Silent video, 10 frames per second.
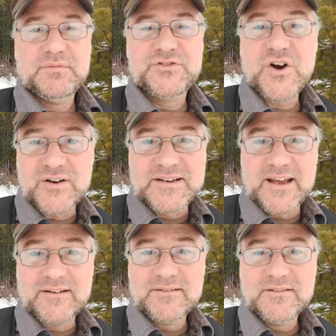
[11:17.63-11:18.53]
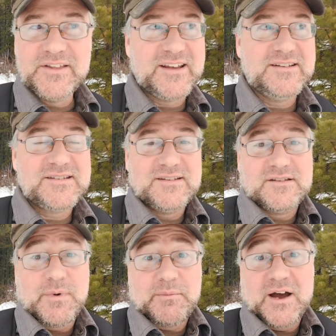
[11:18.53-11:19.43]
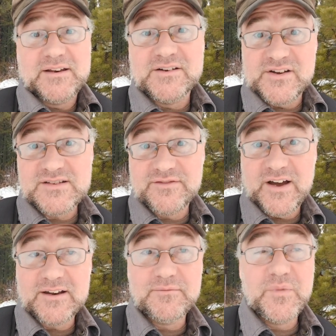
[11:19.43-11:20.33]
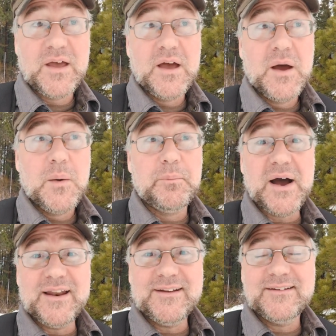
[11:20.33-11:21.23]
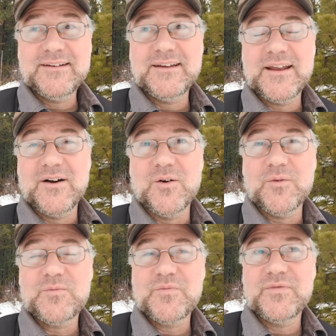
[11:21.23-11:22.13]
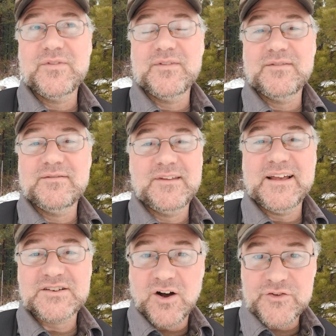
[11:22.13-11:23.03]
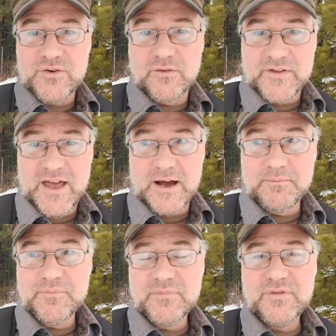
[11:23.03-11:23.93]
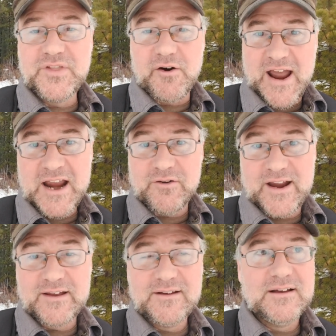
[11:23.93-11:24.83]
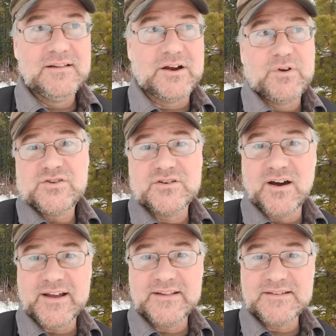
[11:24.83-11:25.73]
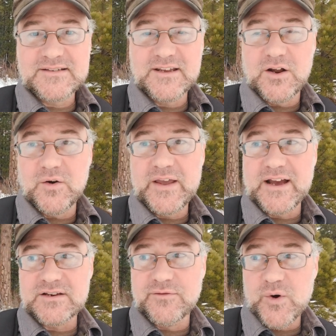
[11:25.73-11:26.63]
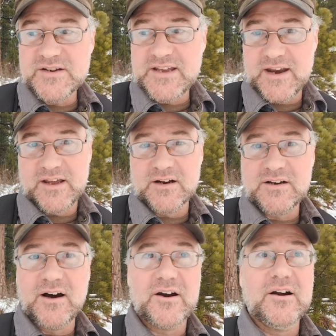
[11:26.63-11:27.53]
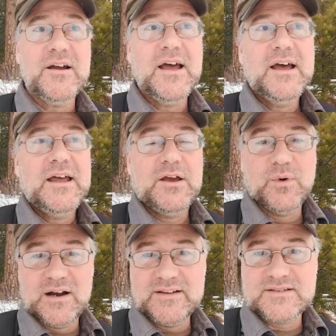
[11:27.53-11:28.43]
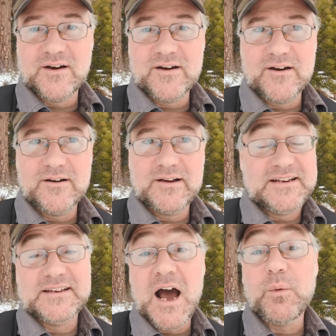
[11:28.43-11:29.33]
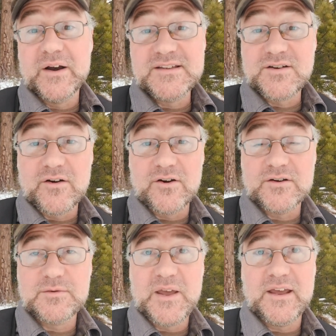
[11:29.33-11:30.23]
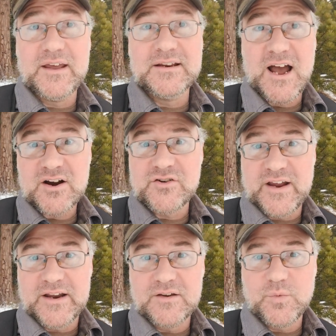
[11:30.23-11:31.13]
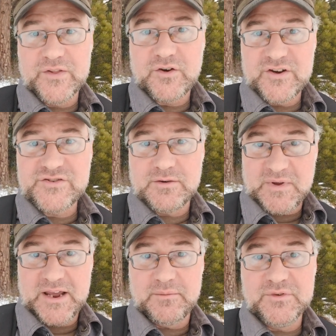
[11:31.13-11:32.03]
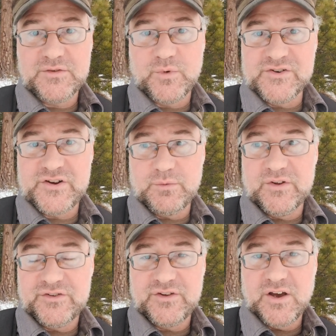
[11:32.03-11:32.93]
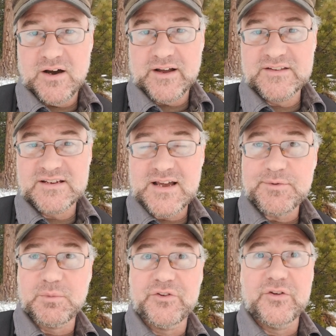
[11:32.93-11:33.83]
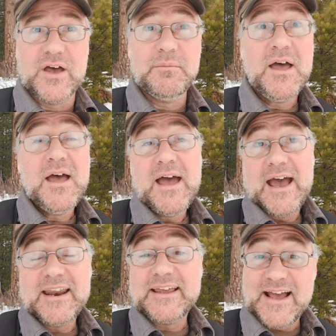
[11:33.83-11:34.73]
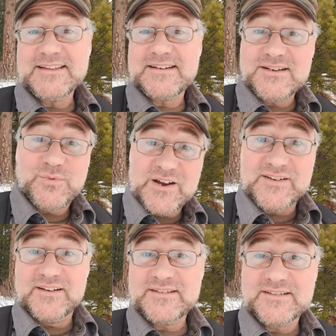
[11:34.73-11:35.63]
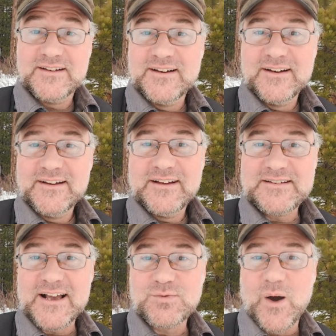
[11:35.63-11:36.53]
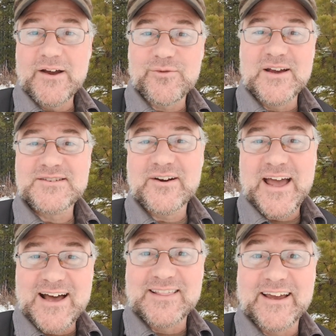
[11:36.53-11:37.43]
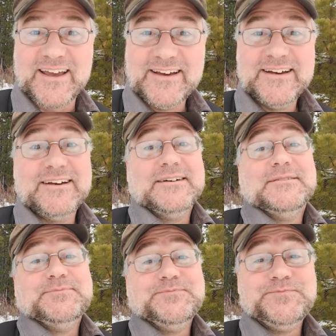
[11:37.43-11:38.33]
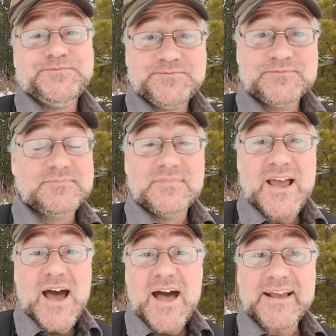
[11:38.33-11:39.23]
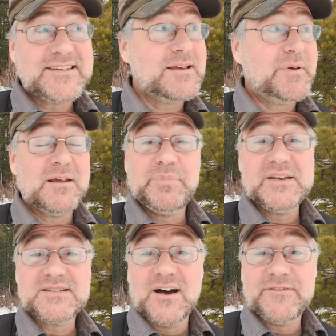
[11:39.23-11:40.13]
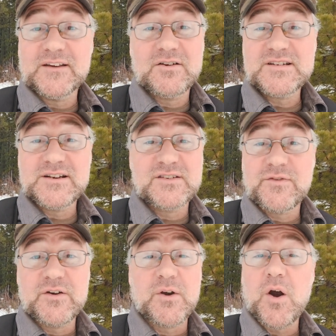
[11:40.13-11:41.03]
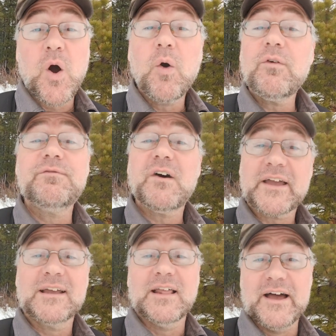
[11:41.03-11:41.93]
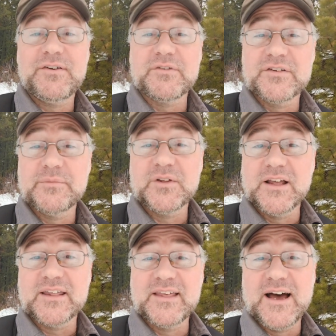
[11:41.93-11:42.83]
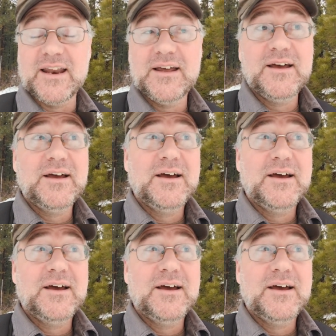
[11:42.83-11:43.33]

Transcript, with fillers: certainty that is, to my mind, unjustified. But, you know, it's cultural for them. They're angry. Like Richard Dawkins, you know, he got divorced, he had a young daughter. He wanted his daughter, he did not want his daughter to be indoctrinated with Christian memes when she was young and susceptible to them. And against his wishes, his ex wife raised her Catholic. Yeah, I could see being pissed off at Christians for your whole fucking life over something like that.